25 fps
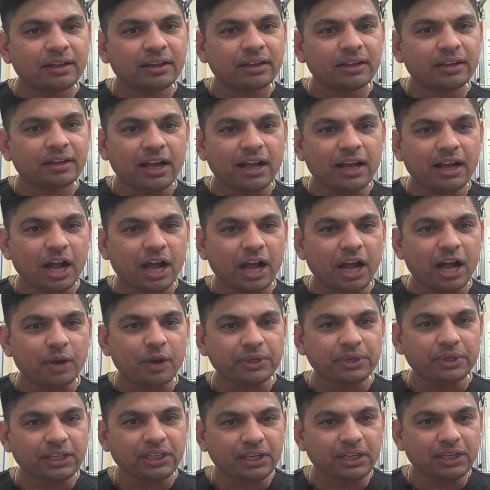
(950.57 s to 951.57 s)
How
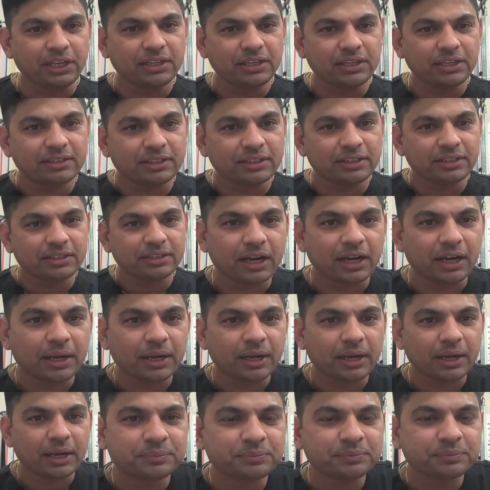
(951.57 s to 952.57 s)
many
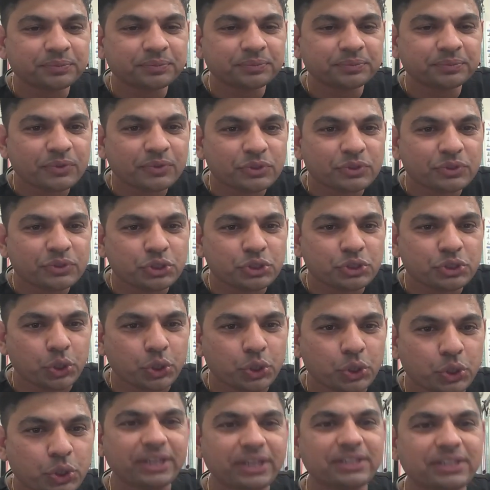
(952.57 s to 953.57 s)

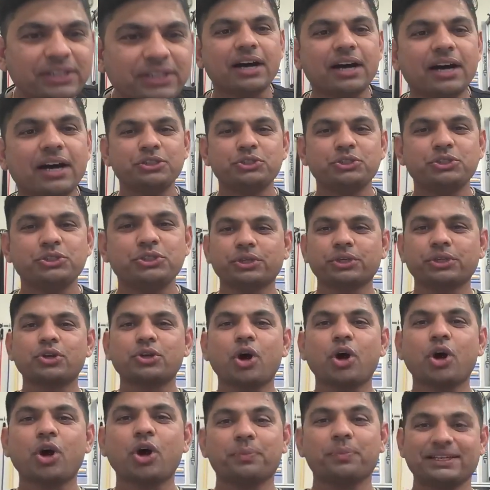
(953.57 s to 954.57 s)
joints are in shoulder
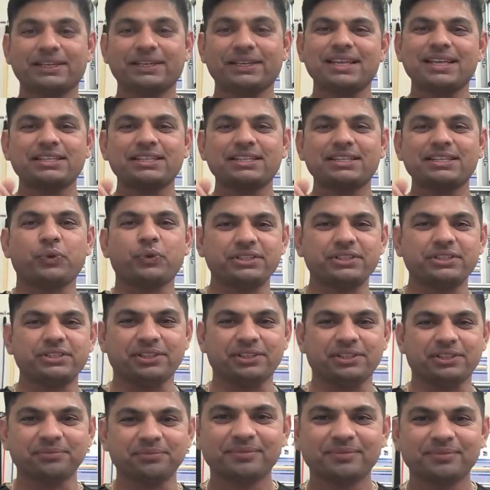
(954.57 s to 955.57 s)
complex? That's the question.
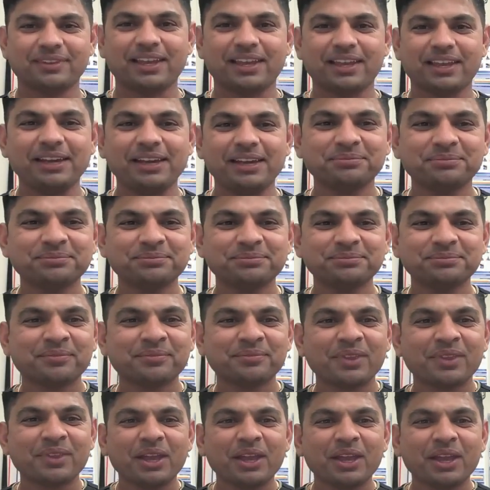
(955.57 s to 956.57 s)
Okay.
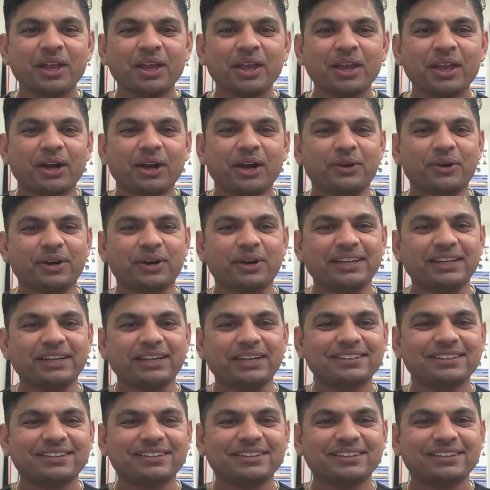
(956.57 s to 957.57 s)
All right.
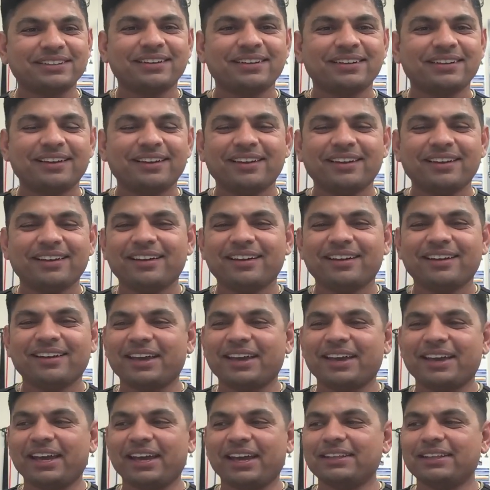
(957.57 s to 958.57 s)
Okay.